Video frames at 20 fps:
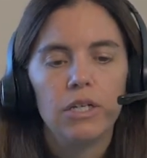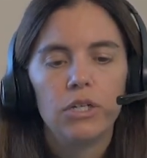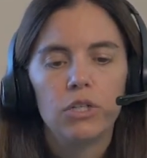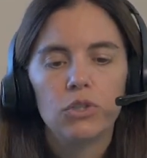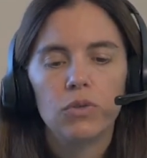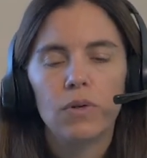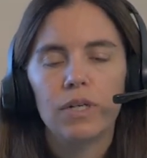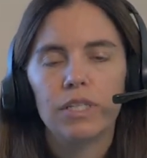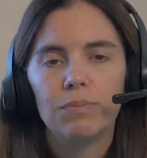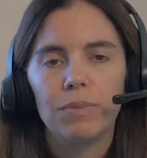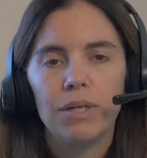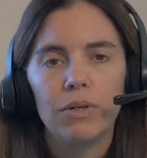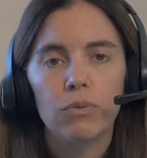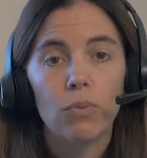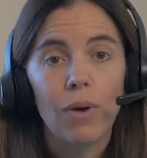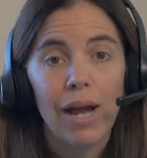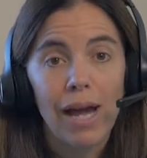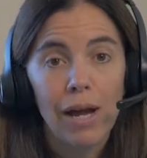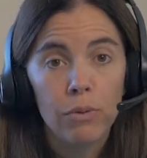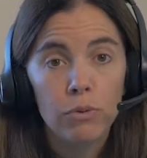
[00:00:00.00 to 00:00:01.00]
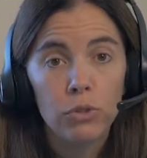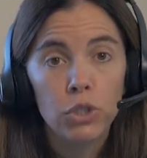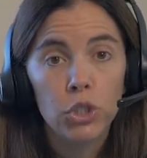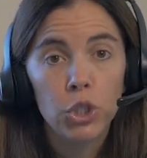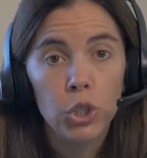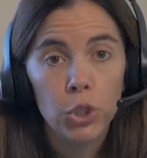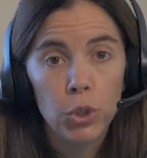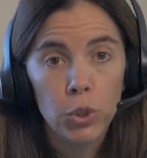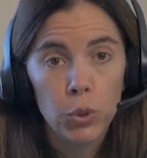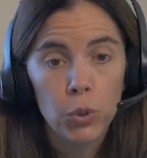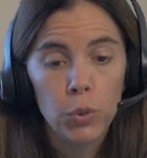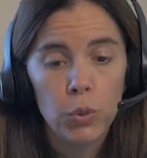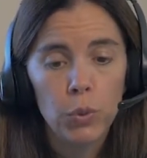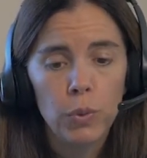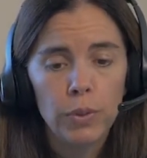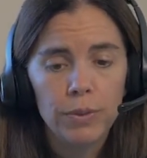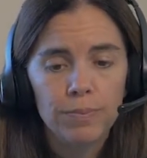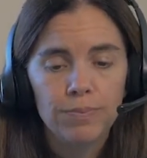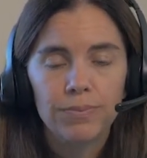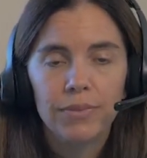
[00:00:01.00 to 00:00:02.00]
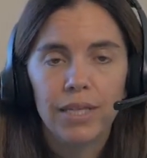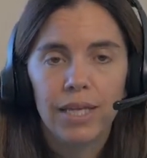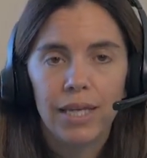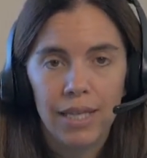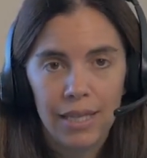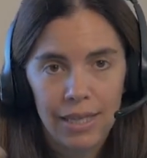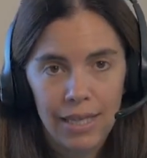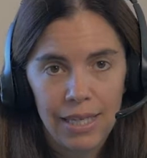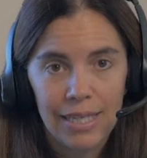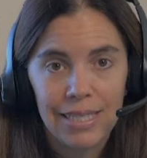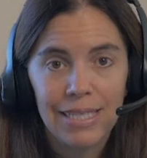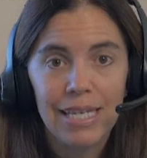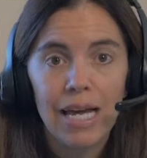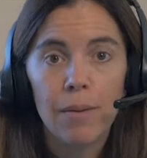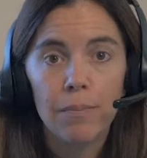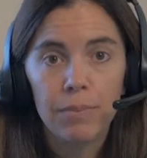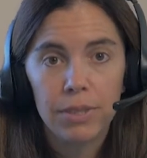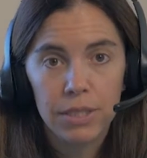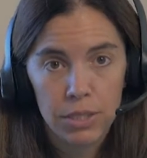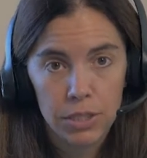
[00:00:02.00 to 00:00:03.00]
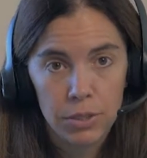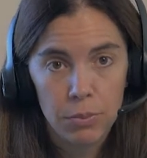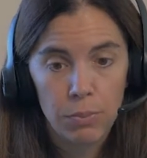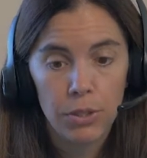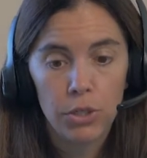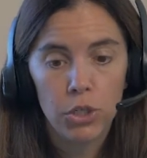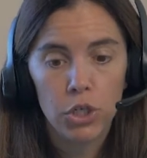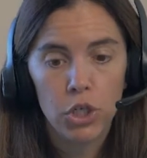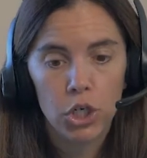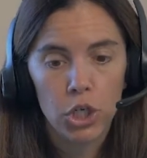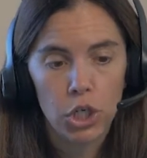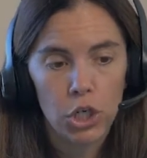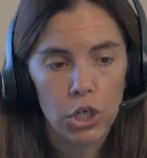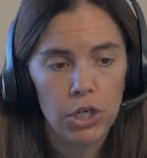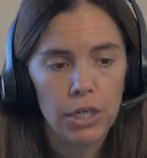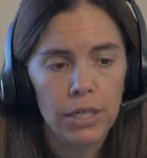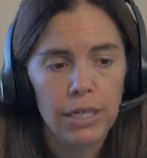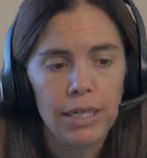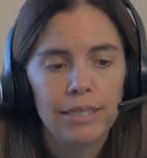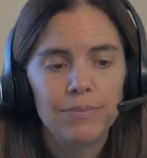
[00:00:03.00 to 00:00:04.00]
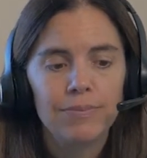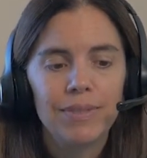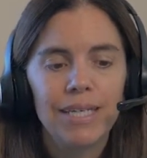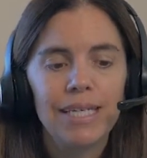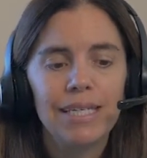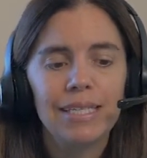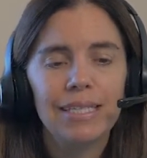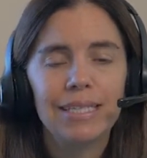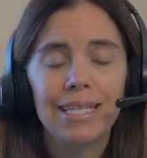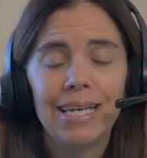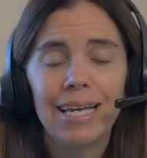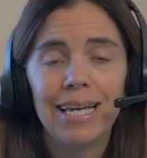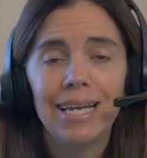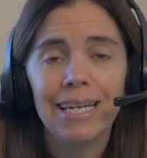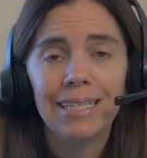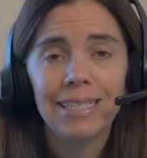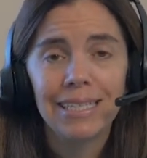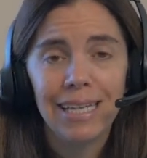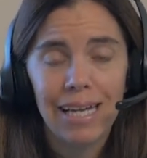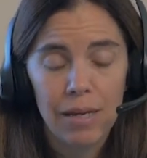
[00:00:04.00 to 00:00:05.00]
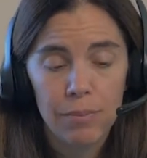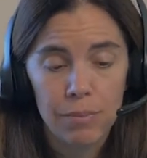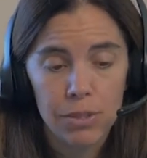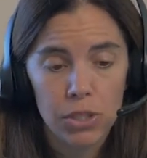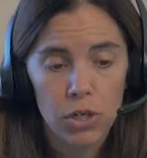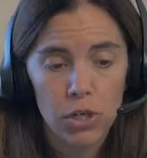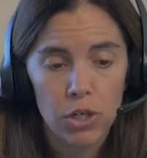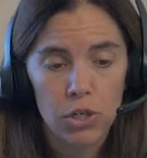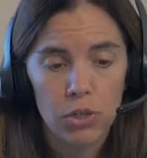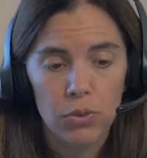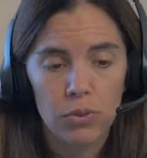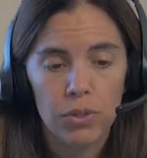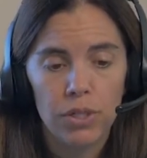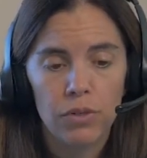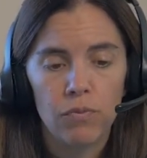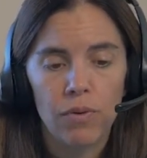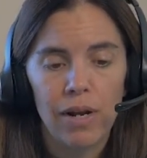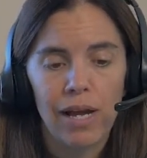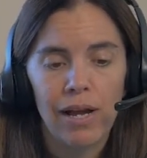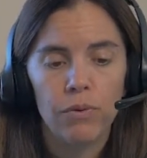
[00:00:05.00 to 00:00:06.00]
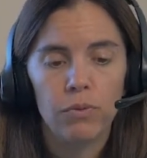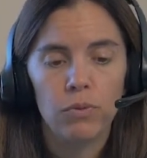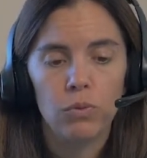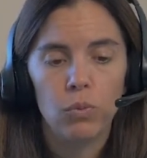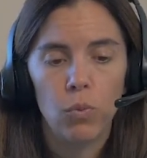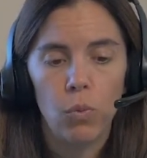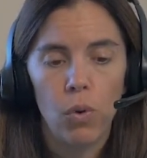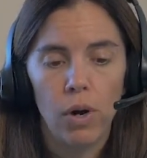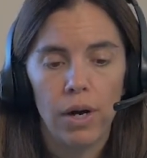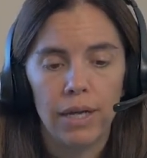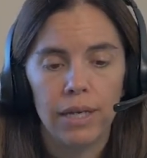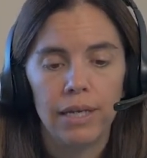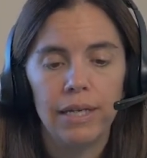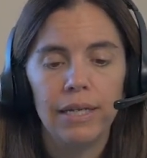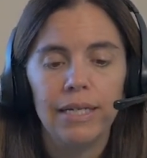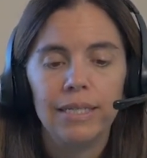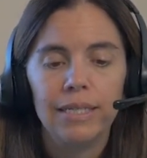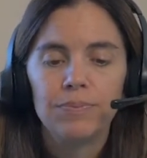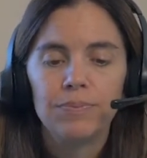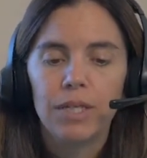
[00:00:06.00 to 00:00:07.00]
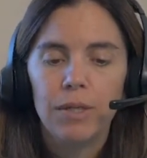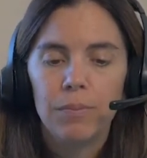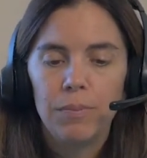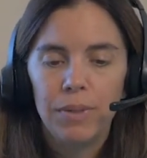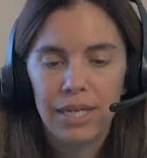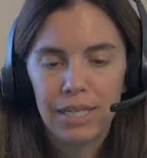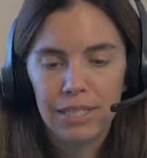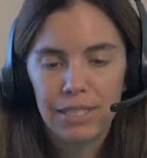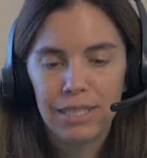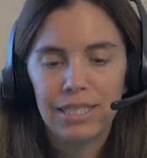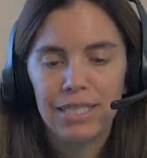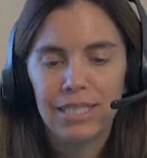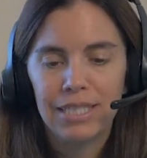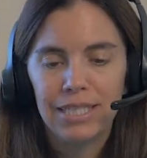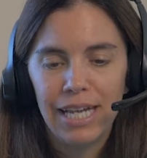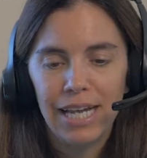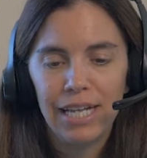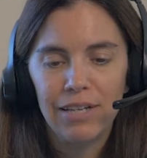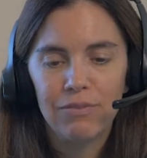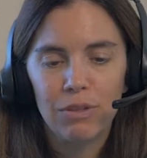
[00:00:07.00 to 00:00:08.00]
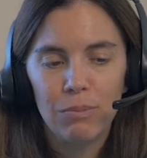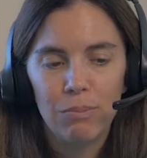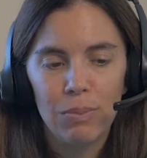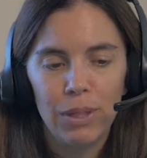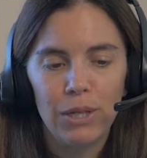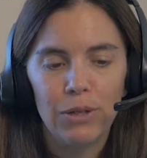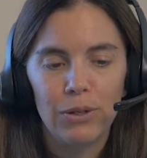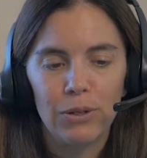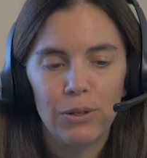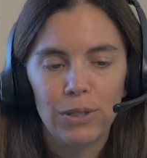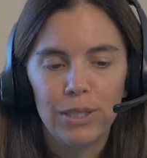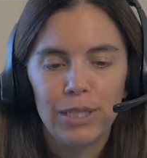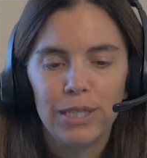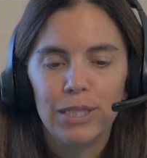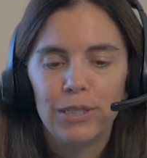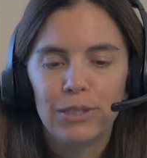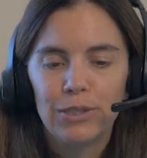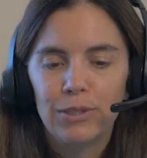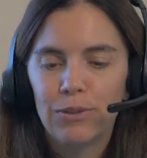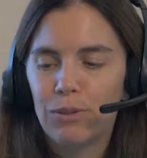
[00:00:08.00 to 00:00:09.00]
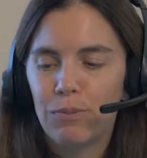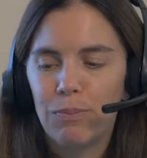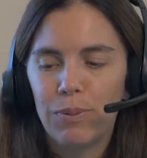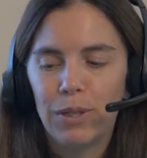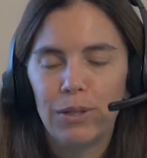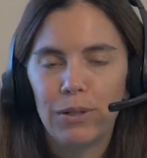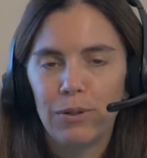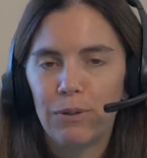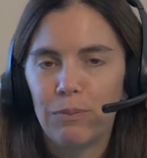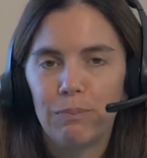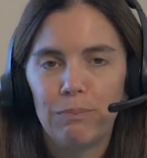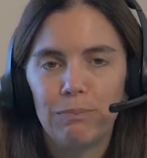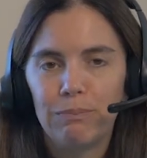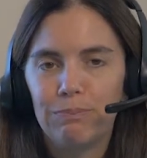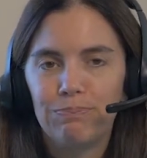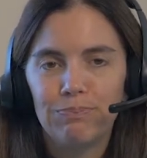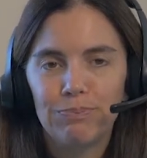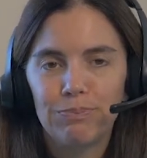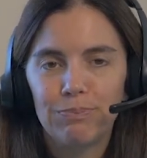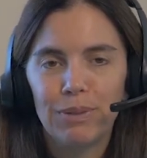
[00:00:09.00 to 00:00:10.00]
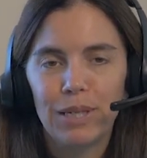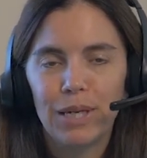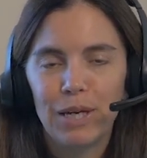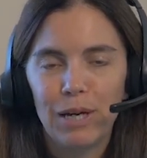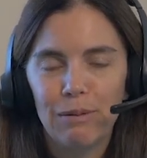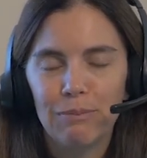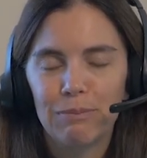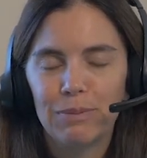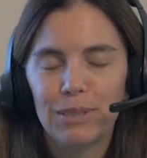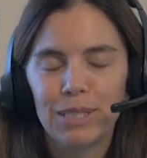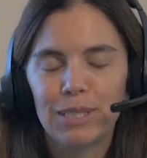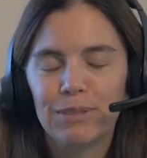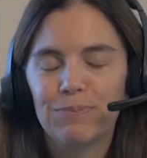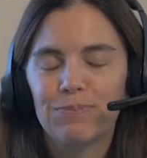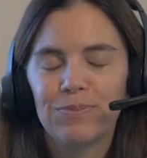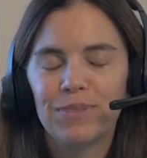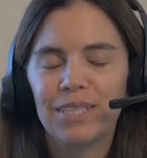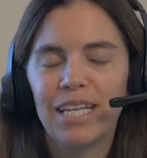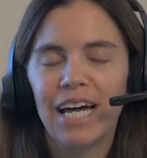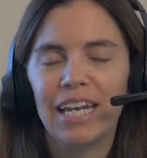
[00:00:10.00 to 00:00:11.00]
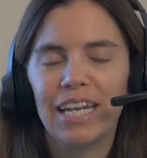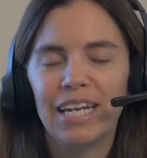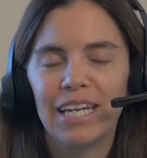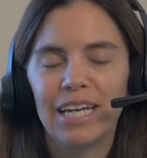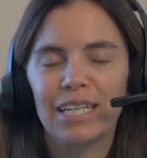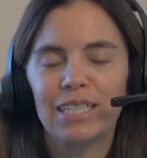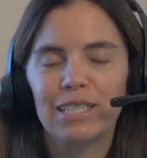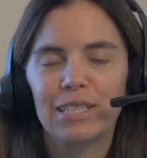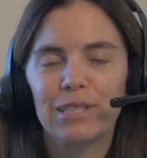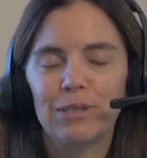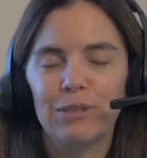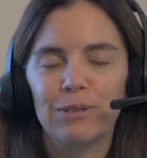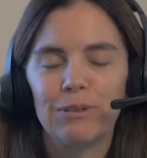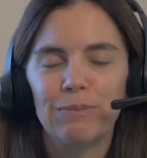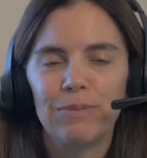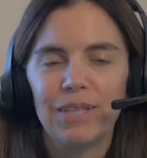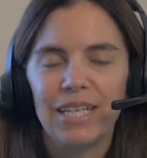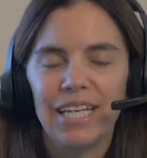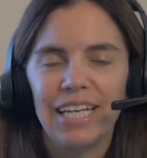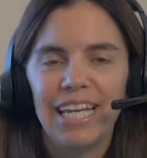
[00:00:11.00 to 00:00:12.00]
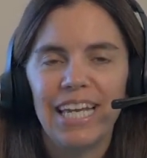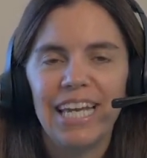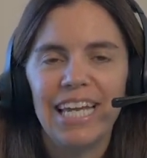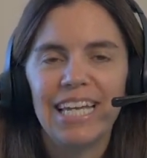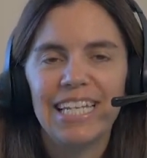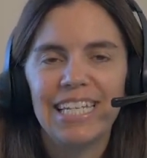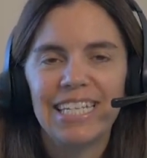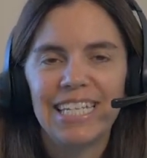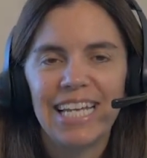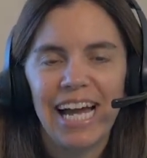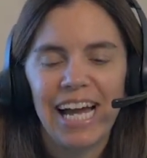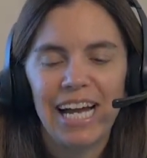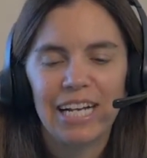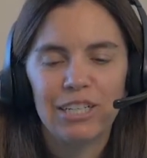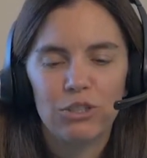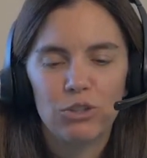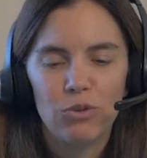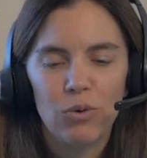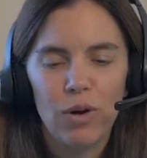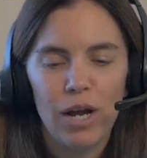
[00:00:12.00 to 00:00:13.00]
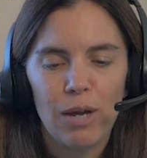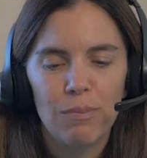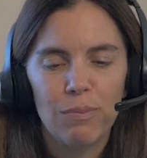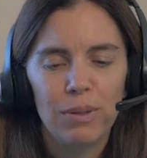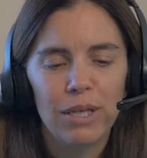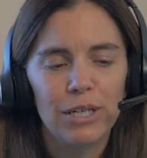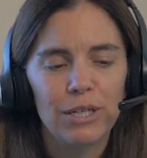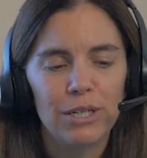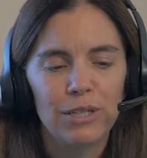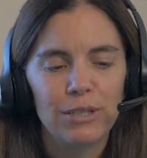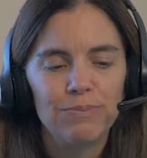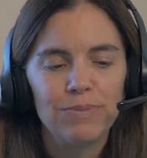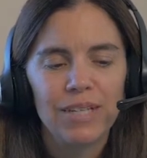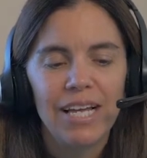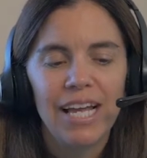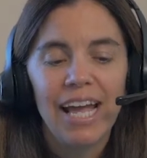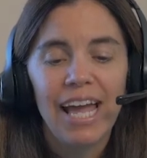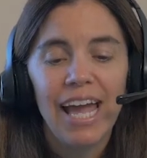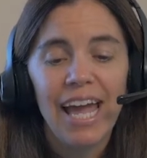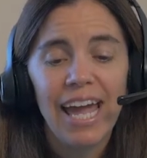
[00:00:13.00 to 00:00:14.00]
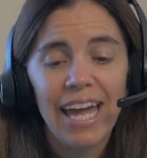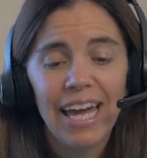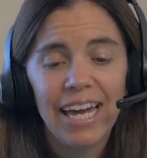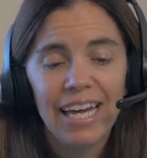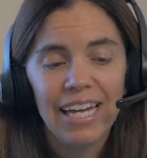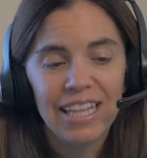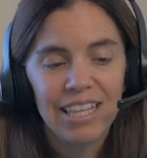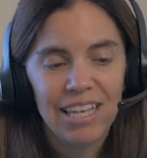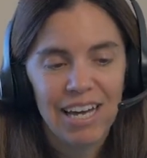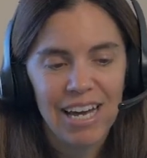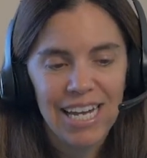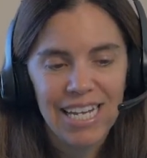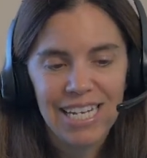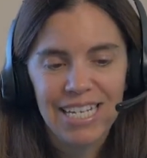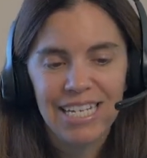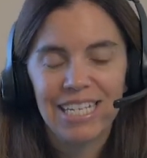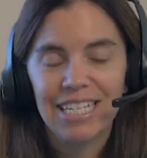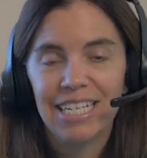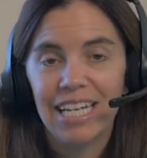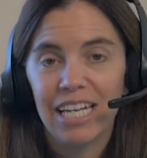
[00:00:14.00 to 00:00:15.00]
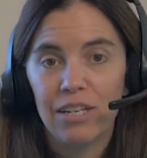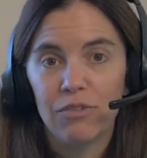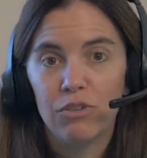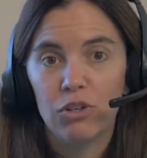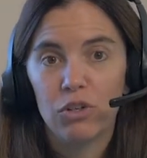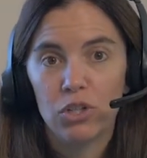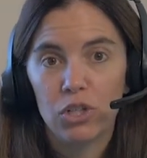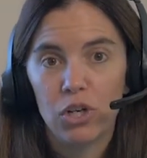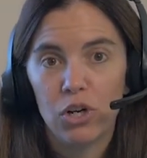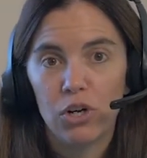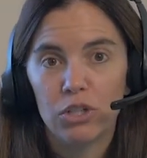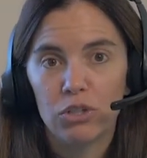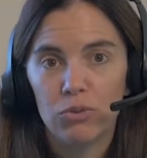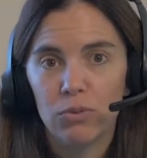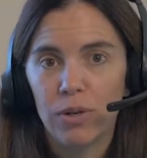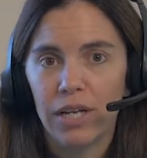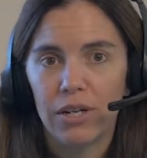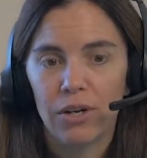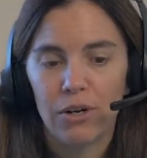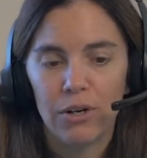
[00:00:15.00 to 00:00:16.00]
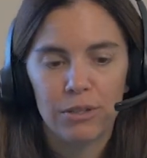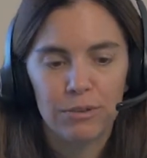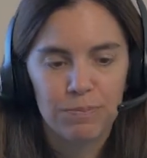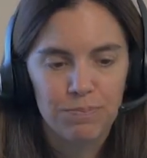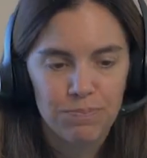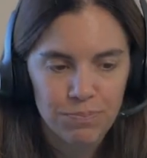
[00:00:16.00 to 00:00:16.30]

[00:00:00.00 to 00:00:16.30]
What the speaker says: Trust me, round 2 in the attempt to pill your dog is 10 times harder than round 1 because of the state of the pill. So the pill becomes not a nice little intact dry pill, and the heightened state of your dog's radar.